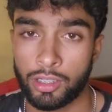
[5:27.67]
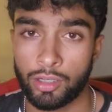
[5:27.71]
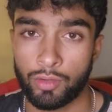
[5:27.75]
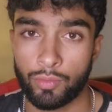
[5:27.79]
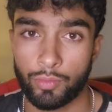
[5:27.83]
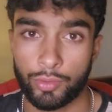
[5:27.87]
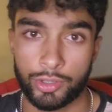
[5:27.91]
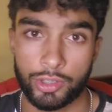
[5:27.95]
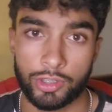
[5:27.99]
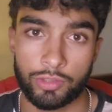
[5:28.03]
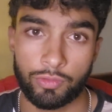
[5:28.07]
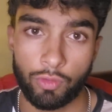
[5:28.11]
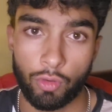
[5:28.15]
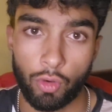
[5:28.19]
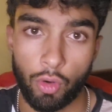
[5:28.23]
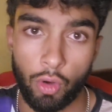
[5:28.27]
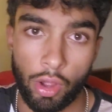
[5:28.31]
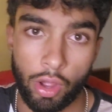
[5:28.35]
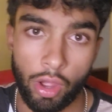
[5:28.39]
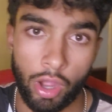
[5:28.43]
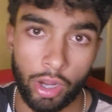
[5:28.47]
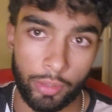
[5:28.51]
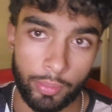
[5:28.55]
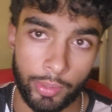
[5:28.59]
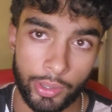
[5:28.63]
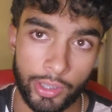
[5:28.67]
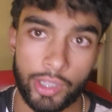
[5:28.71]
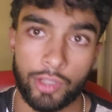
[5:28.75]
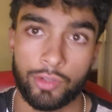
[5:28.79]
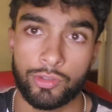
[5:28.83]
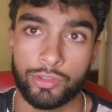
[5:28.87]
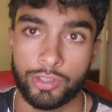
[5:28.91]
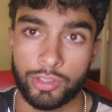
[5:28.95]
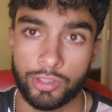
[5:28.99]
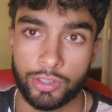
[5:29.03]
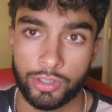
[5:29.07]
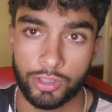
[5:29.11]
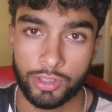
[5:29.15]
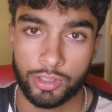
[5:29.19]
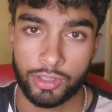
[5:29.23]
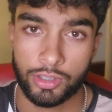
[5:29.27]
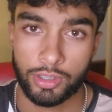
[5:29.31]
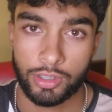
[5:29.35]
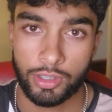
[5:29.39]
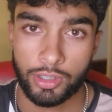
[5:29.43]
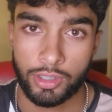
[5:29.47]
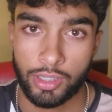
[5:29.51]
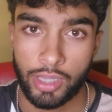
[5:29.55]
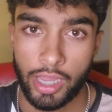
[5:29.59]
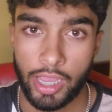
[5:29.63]
which is for analysis.
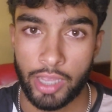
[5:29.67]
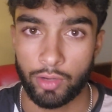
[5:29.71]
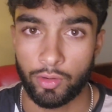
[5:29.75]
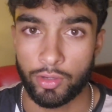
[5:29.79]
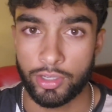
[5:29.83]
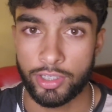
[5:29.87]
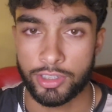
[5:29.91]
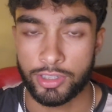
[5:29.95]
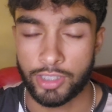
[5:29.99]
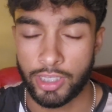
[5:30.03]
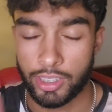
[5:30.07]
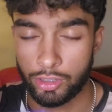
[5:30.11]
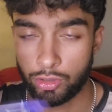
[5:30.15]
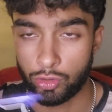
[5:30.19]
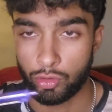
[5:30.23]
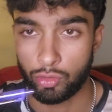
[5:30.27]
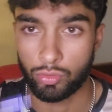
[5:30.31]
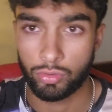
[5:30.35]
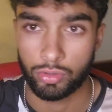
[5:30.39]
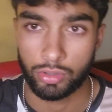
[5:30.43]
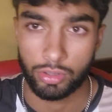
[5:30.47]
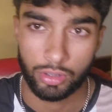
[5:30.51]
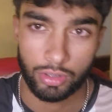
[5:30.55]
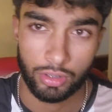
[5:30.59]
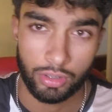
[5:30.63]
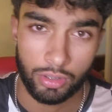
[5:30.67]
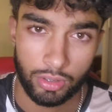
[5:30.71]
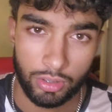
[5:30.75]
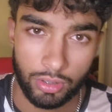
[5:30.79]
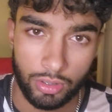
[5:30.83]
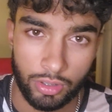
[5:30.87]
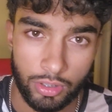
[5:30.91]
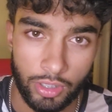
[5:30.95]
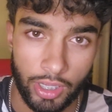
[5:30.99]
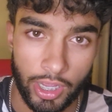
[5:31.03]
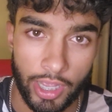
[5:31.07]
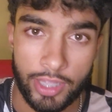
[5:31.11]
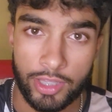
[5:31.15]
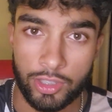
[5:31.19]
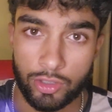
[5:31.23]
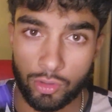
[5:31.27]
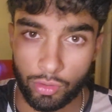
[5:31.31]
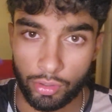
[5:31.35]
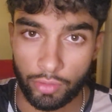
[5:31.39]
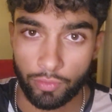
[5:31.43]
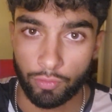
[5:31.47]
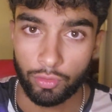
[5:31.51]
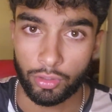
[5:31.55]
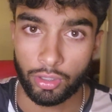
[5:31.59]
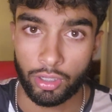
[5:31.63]
Anyway, stay tuned. And
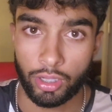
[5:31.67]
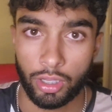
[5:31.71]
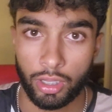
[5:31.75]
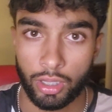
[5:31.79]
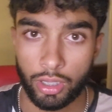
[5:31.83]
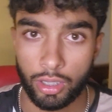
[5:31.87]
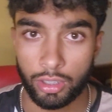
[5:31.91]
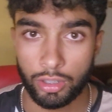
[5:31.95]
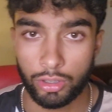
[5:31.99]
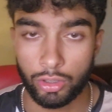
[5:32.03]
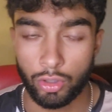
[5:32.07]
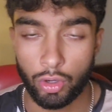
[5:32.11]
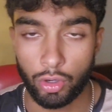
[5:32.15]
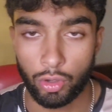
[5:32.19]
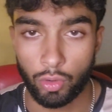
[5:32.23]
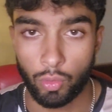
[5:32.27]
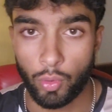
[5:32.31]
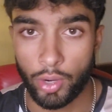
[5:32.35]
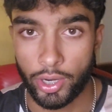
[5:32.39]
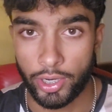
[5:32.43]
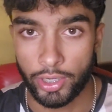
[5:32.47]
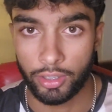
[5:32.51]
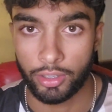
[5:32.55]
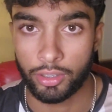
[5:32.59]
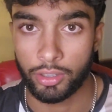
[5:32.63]
sorry for the long wait.